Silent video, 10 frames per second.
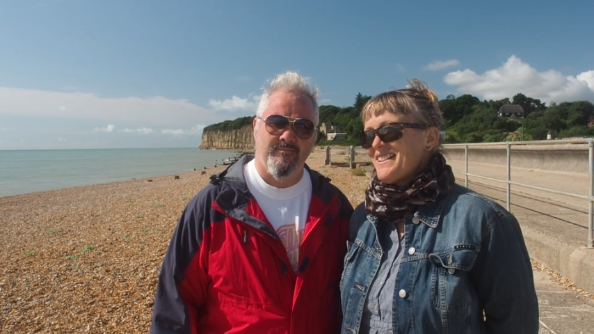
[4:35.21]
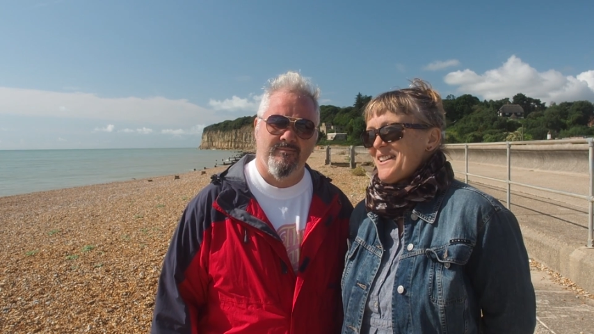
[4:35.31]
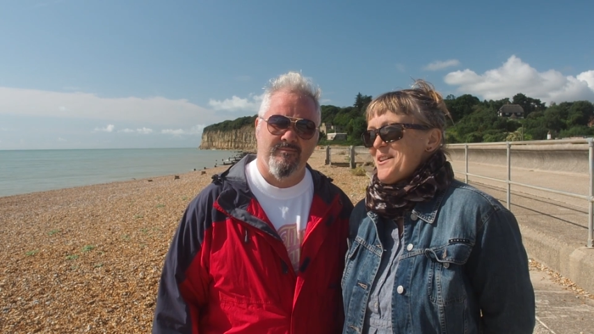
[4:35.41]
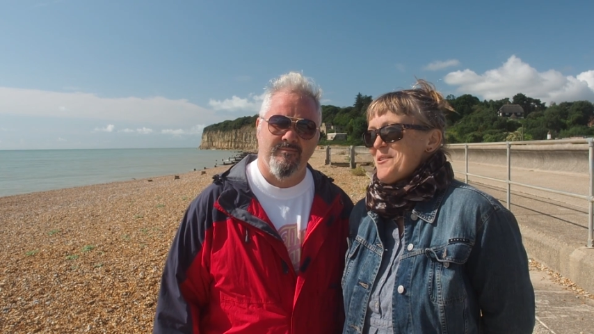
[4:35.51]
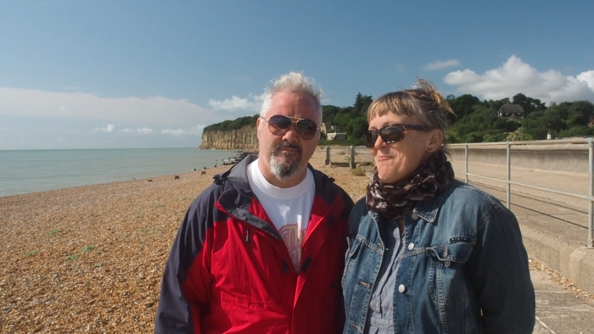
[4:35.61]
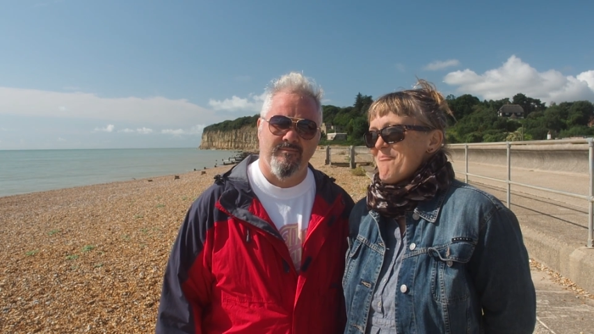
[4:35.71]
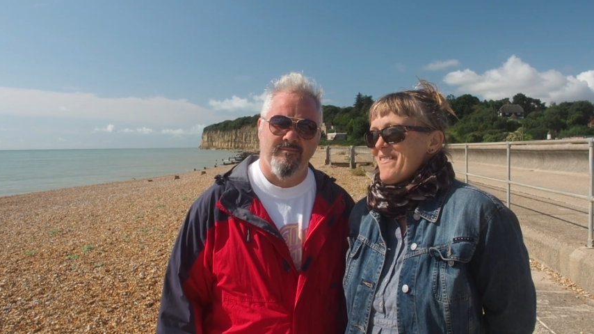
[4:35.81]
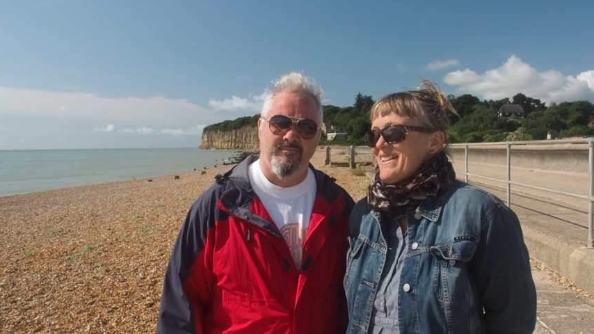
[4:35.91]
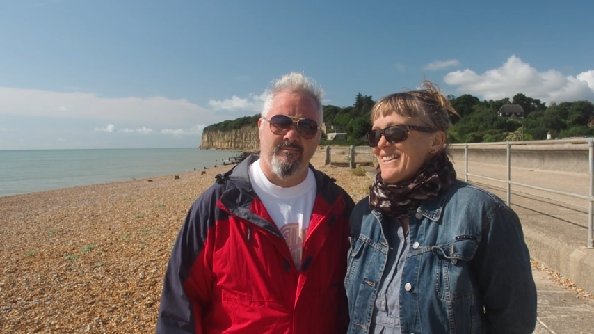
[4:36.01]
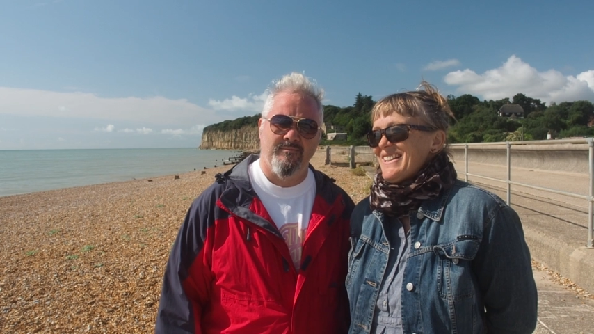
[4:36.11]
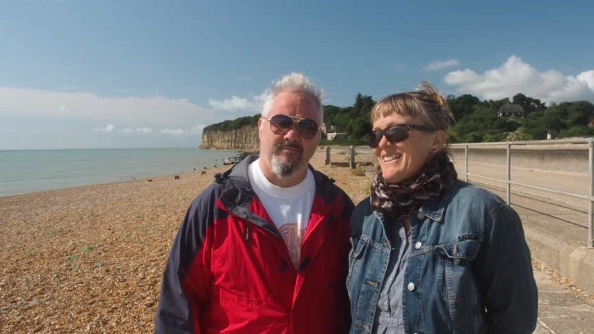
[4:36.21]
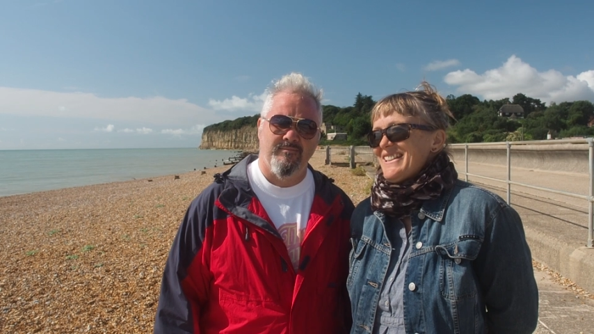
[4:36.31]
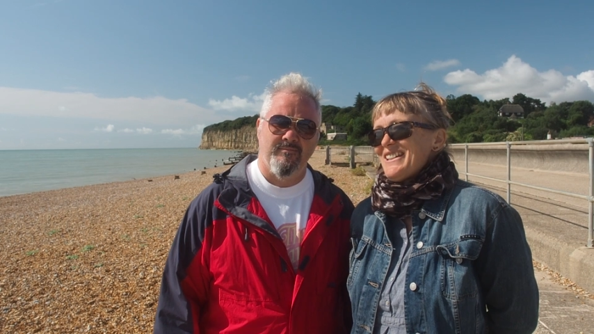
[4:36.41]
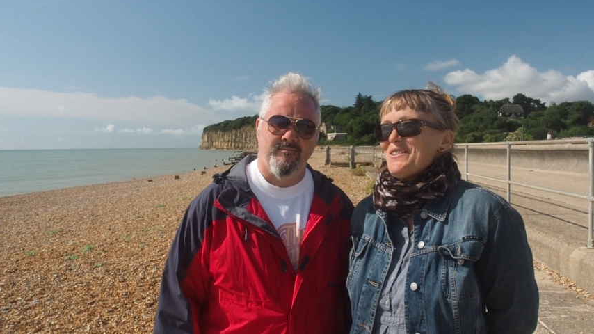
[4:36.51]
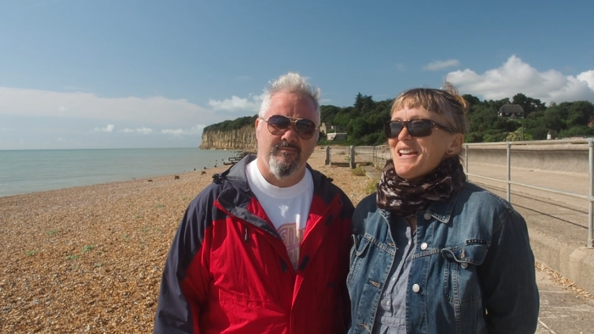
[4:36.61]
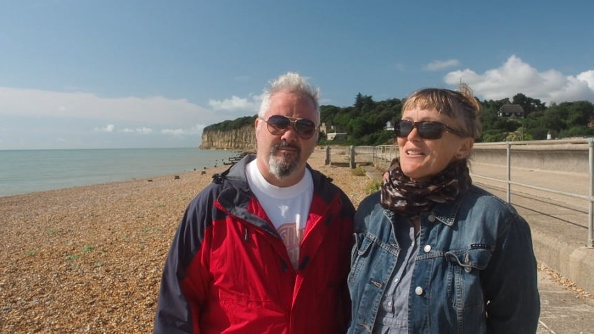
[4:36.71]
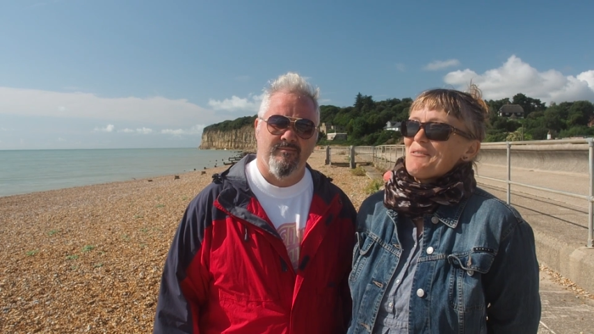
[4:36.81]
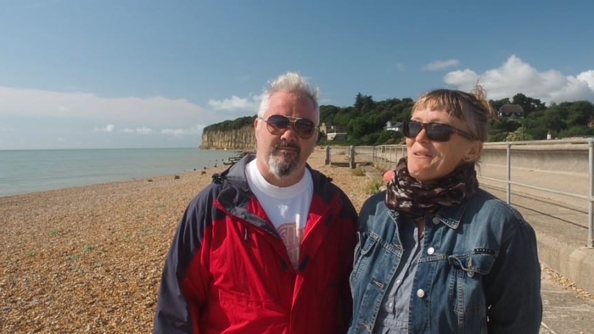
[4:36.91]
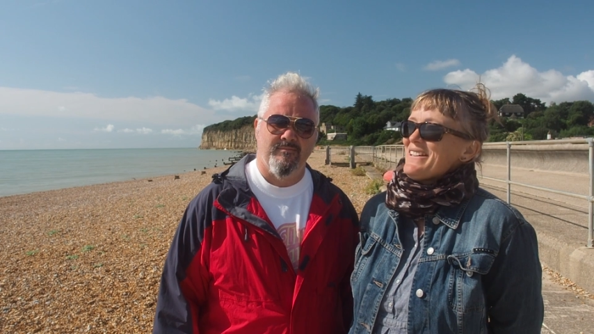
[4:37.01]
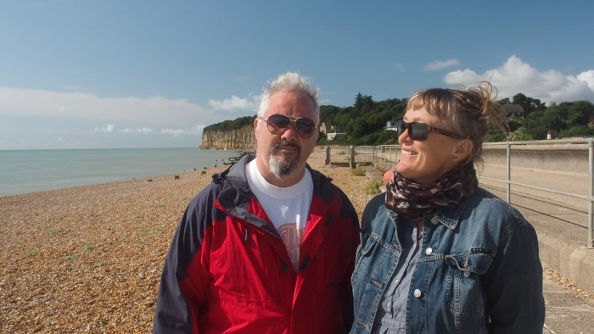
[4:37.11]
Speaker 1: So see you
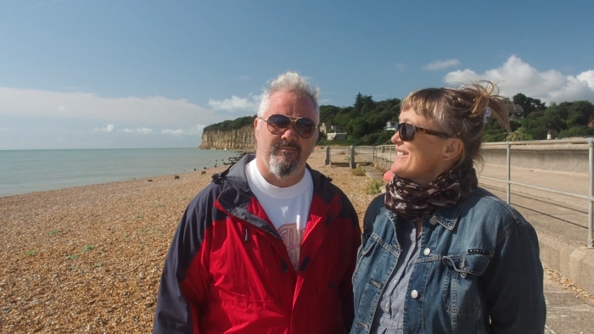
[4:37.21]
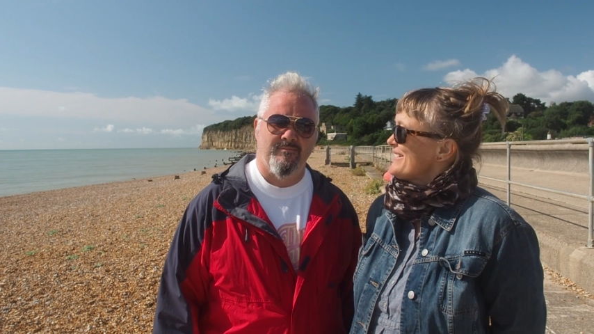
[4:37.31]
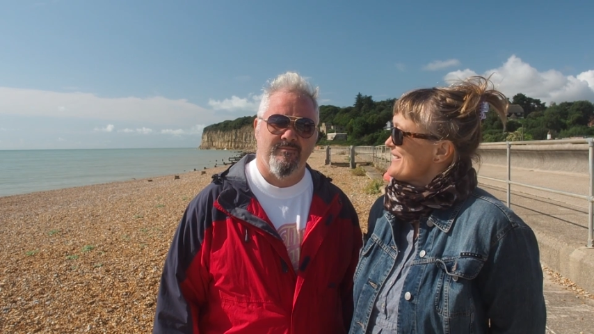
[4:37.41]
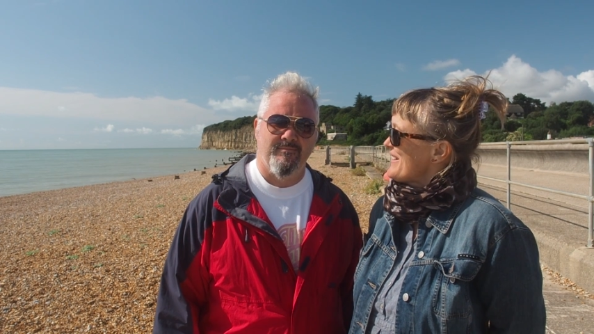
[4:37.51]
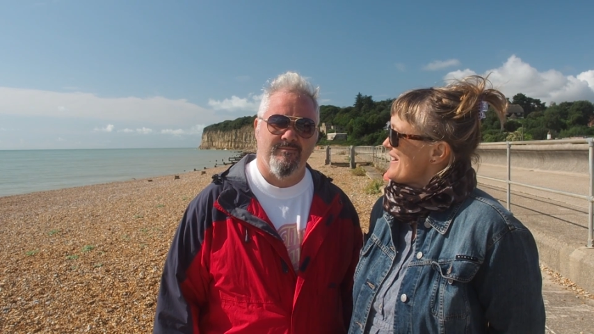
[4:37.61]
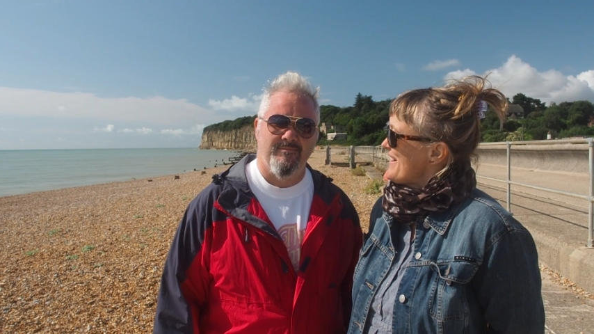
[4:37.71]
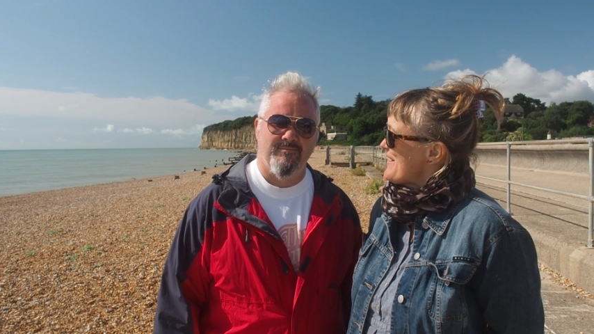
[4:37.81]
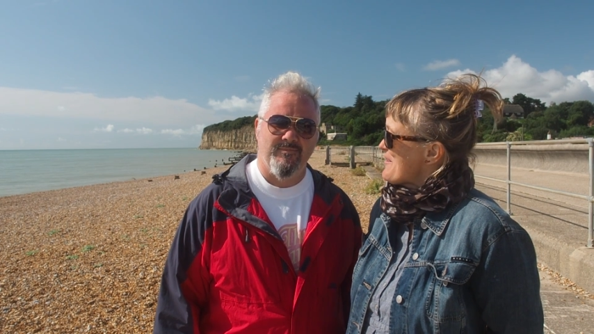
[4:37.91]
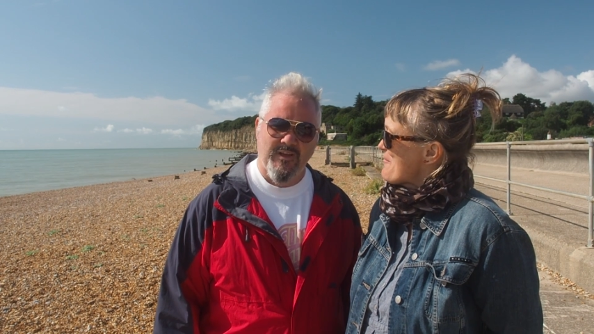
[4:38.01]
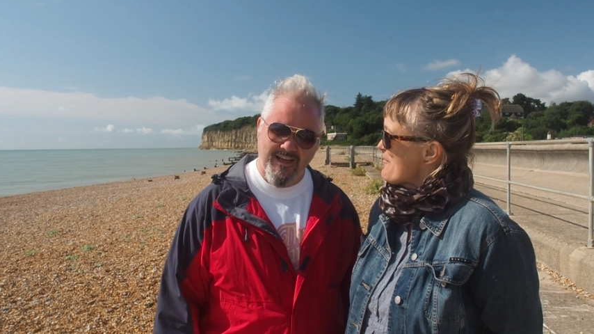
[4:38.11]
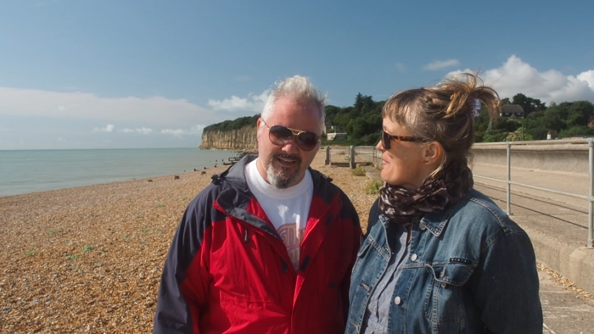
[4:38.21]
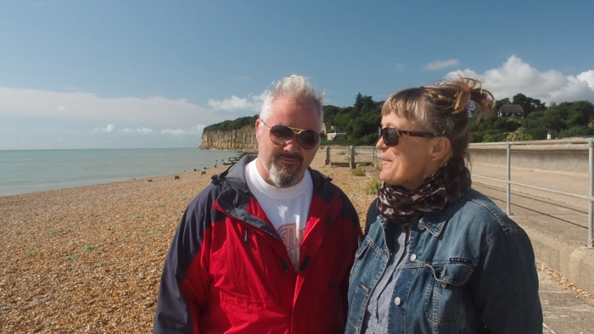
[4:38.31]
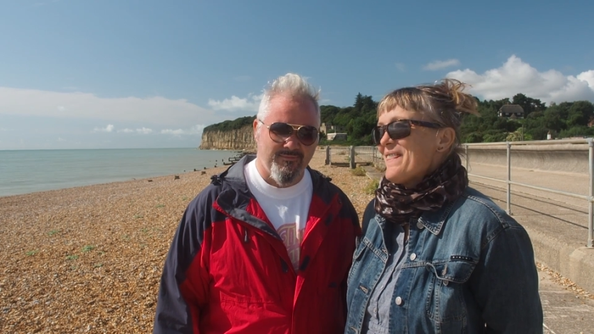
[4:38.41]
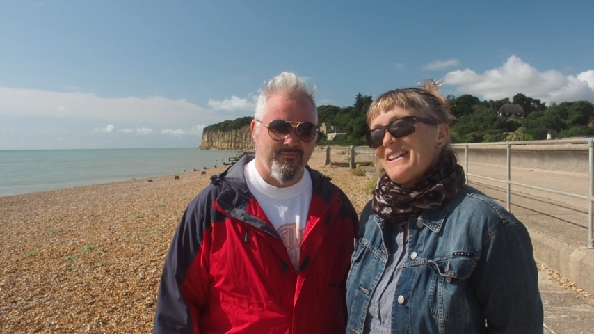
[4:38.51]
next week yeah.